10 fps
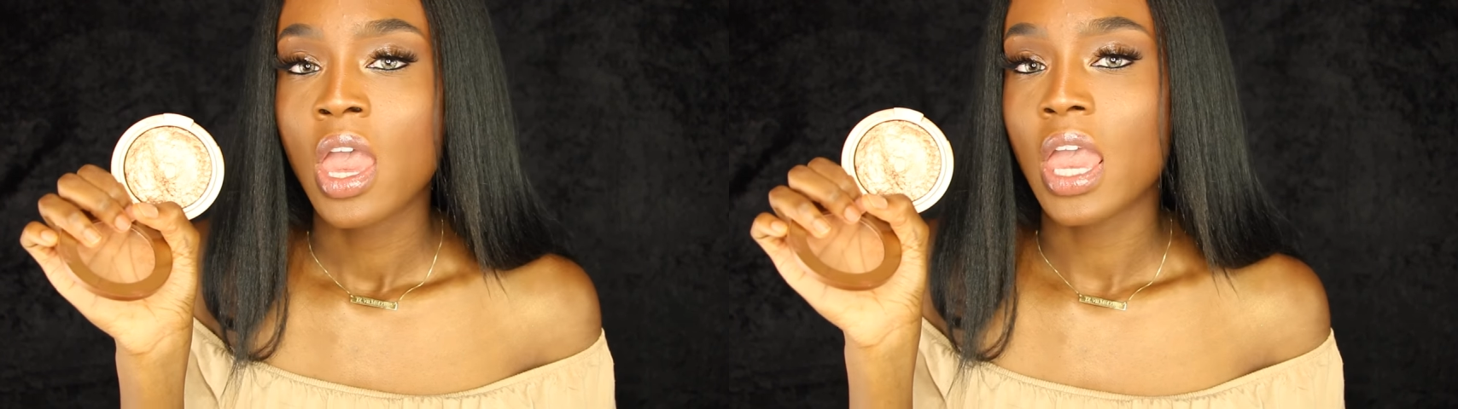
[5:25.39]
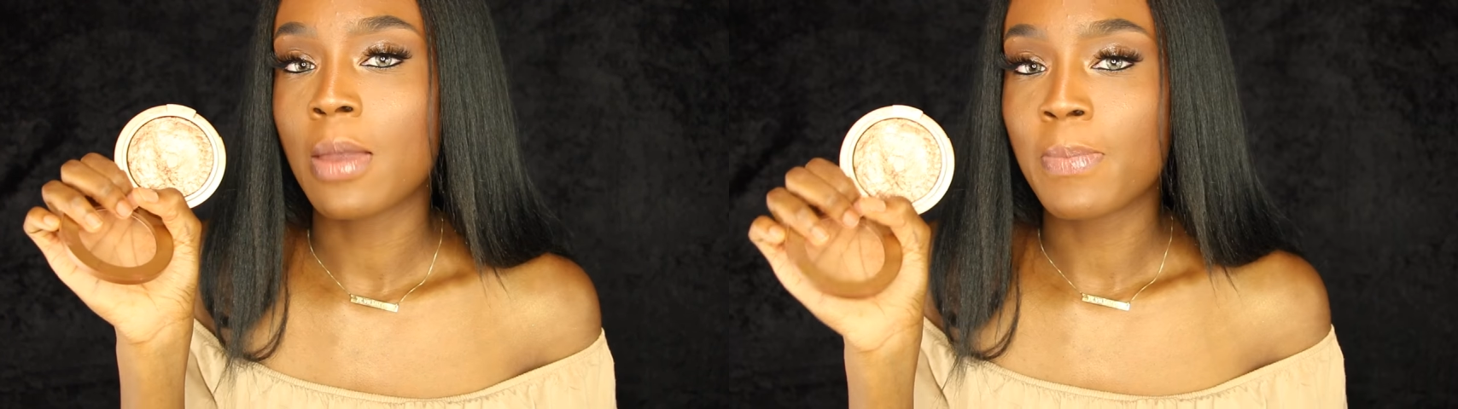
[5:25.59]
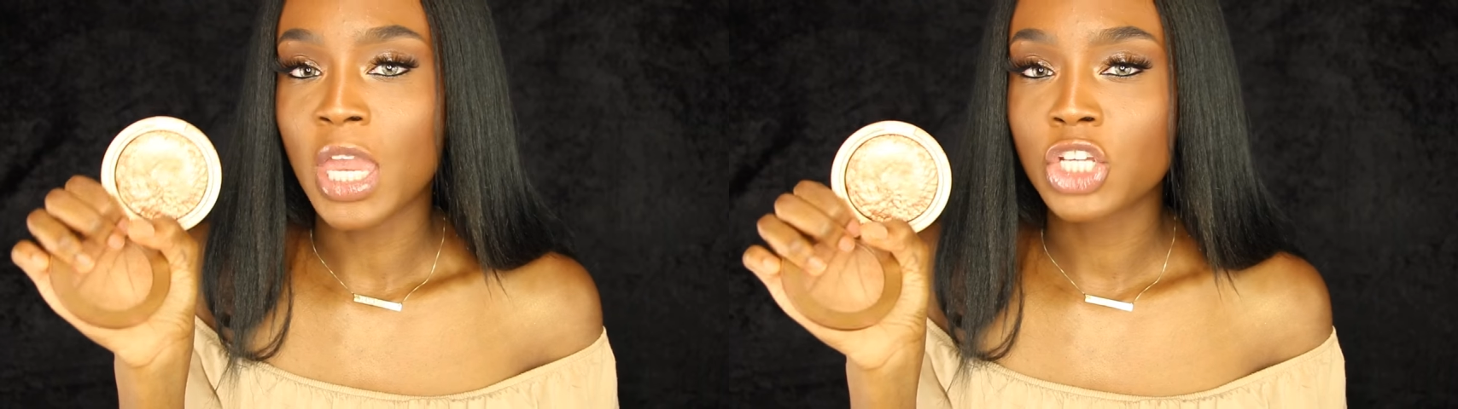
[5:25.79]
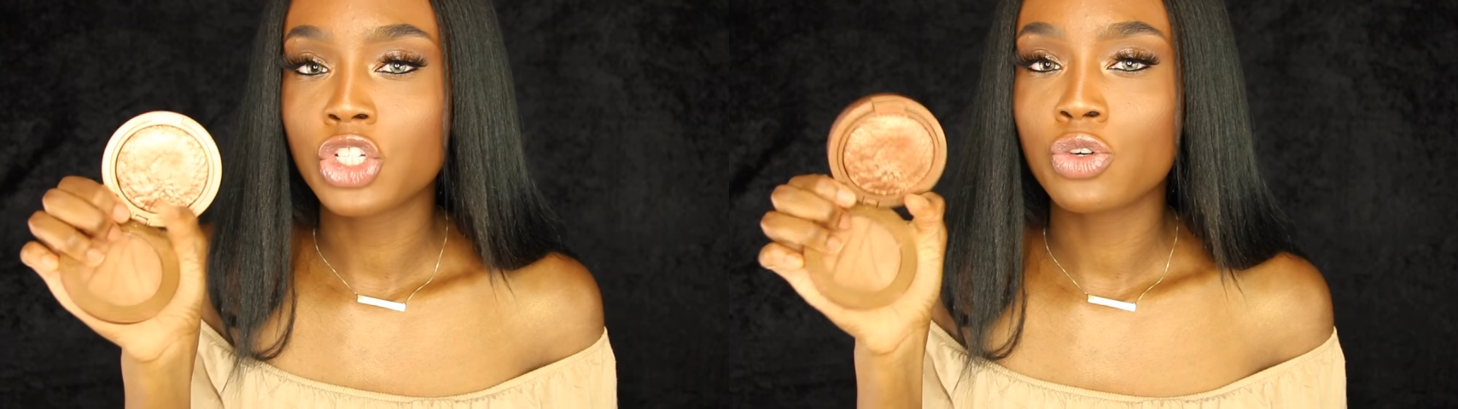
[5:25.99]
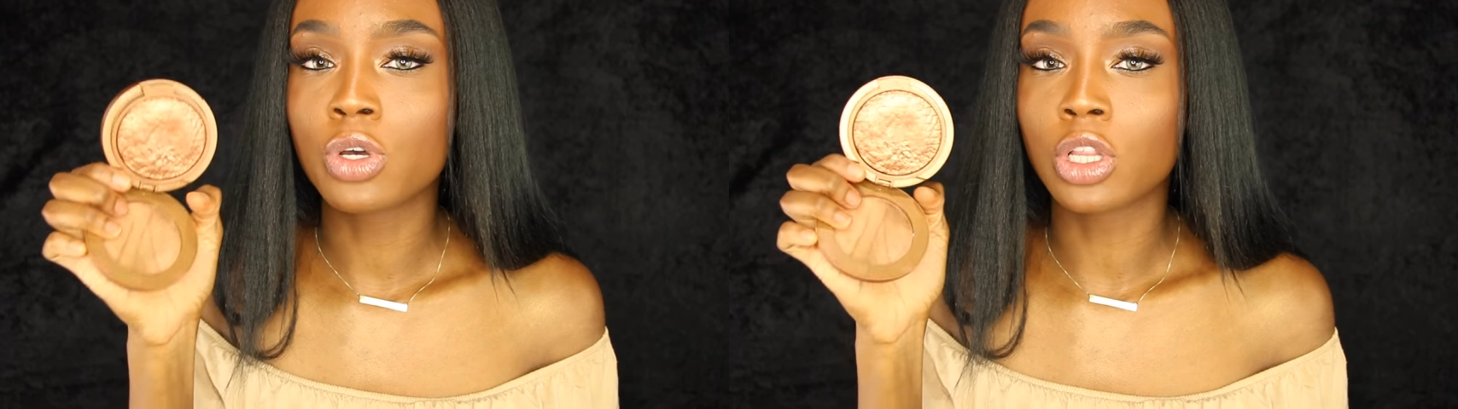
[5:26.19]
It
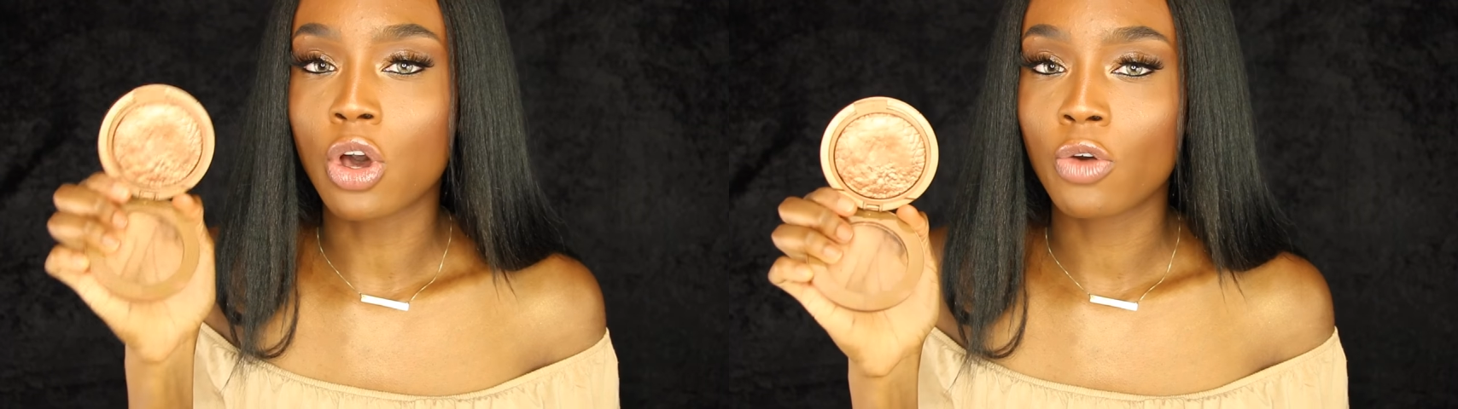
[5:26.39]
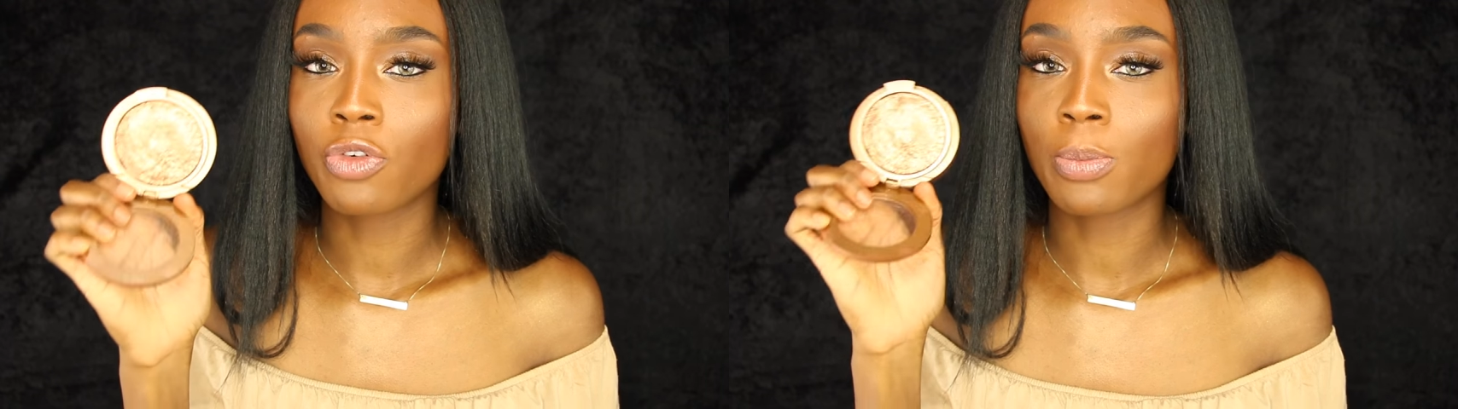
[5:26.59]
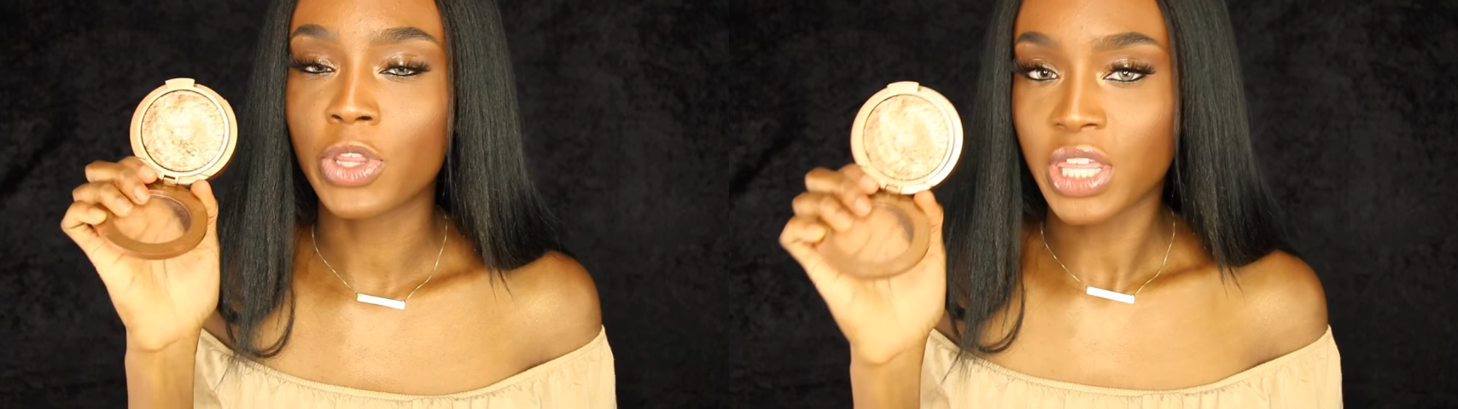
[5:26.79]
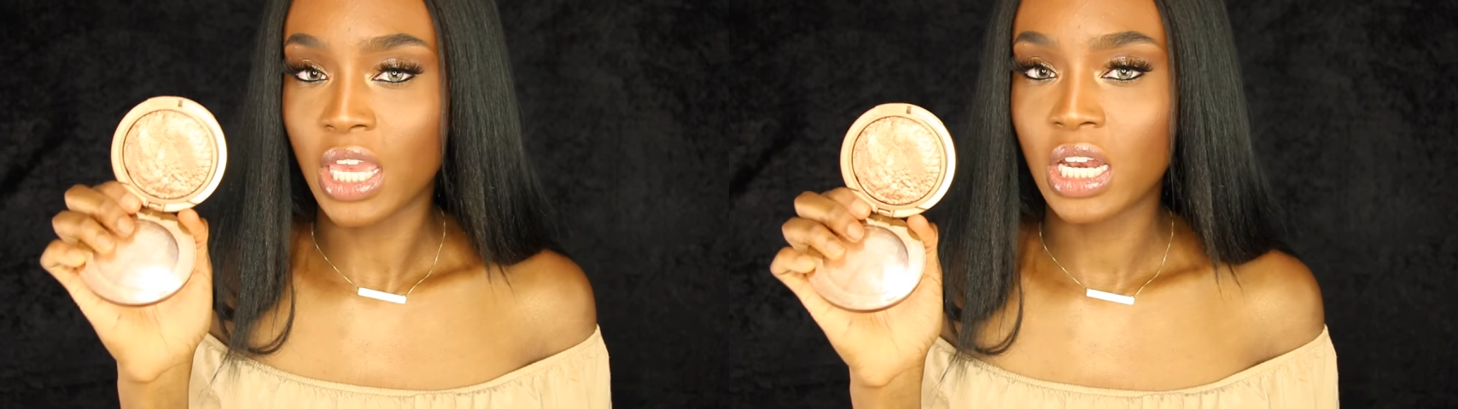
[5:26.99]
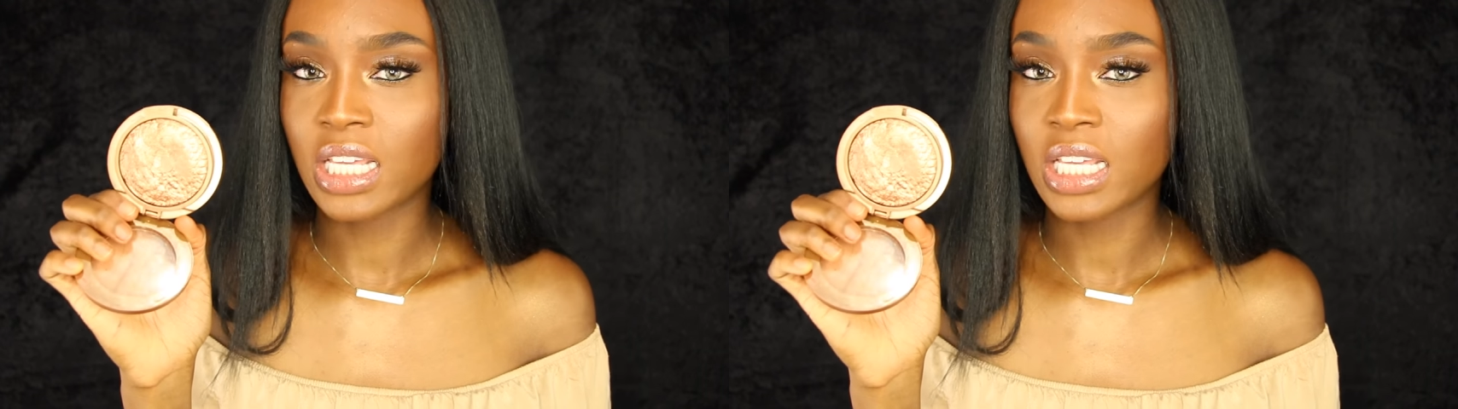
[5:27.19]
makes you glow from within